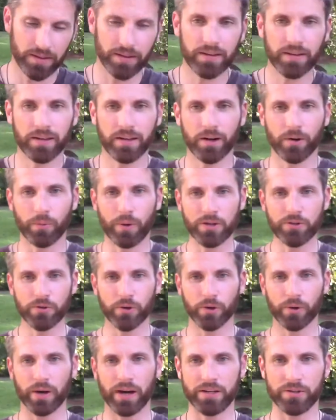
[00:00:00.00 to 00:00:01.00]

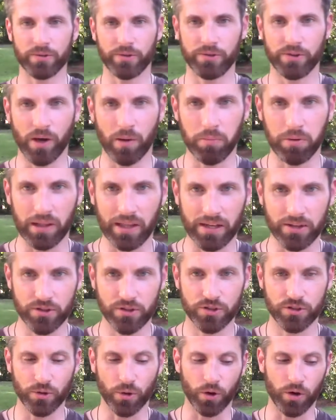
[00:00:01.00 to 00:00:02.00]
retrogrades are a double-edged
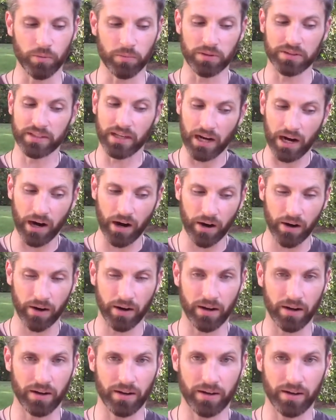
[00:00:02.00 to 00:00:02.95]
sword, but they are